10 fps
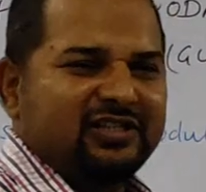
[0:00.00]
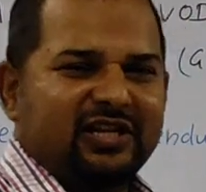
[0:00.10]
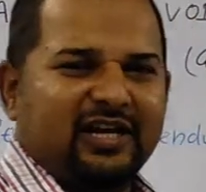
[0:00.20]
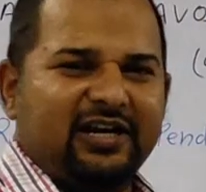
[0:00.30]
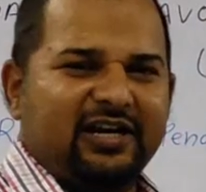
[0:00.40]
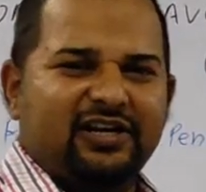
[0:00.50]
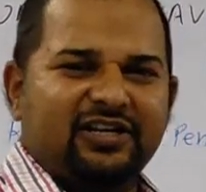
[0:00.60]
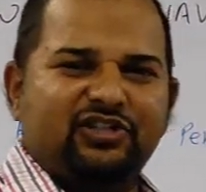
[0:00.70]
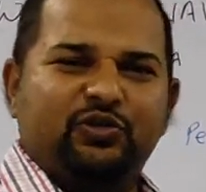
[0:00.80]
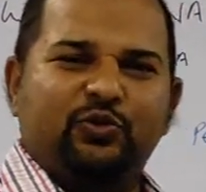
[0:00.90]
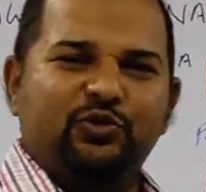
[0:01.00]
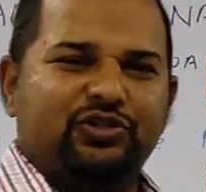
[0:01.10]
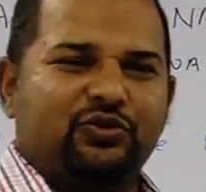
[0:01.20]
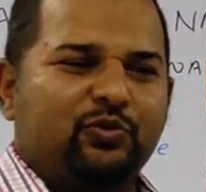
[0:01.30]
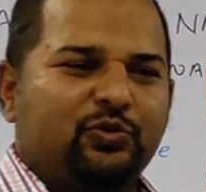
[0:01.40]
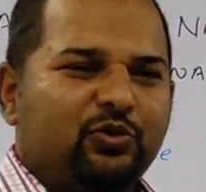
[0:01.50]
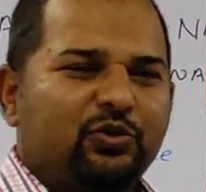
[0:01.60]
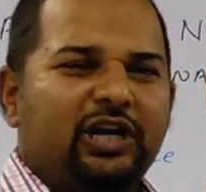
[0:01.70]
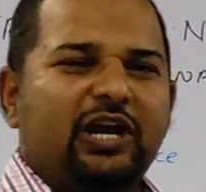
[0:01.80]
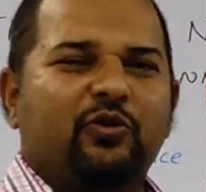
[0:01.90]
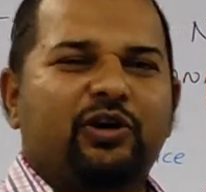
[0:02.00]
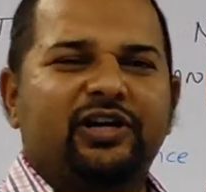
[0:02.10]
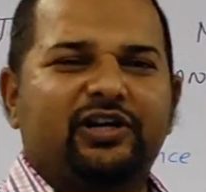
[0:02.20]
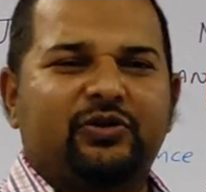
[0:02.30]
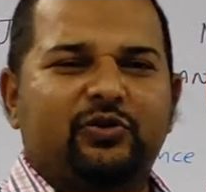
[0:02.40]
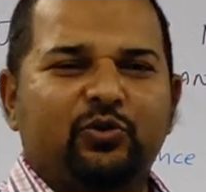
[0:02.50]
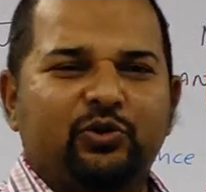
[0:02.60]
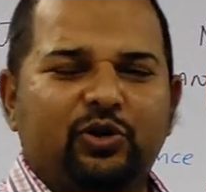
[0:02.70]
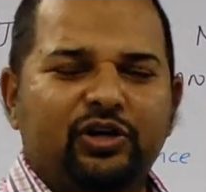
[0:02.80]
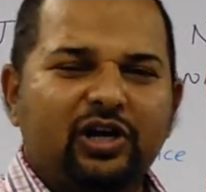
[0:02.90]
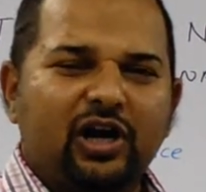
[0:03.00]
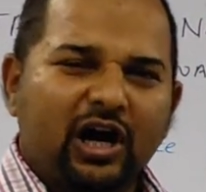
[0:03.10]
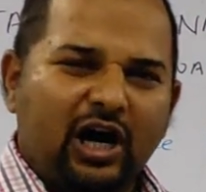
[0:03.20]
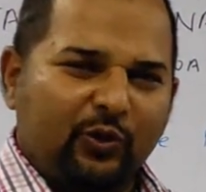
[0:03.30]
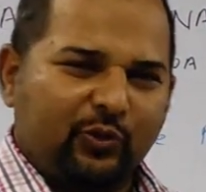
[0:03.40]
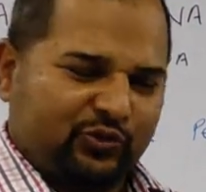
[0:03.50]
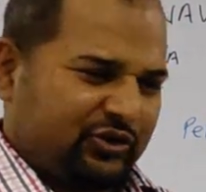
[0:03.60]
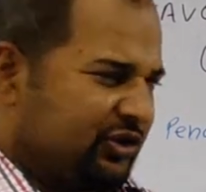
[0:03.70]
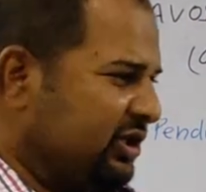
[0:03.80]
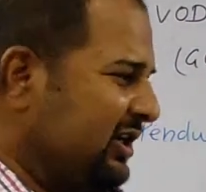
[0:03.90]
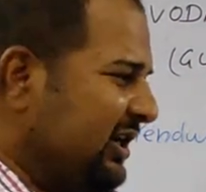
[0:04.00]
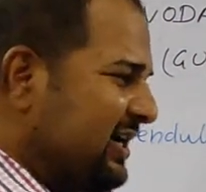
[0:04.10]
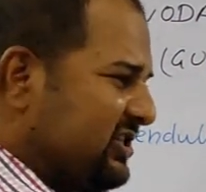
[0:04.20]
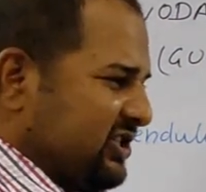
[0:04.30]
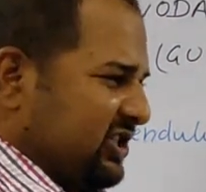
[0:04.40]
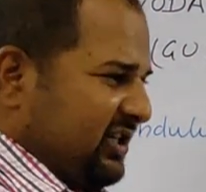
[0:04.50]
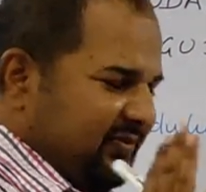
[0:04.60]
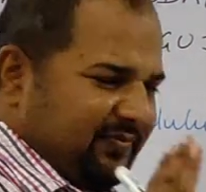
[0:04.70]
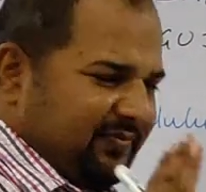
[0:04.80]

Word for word: this, and it is used to decorate to your house. Let's see.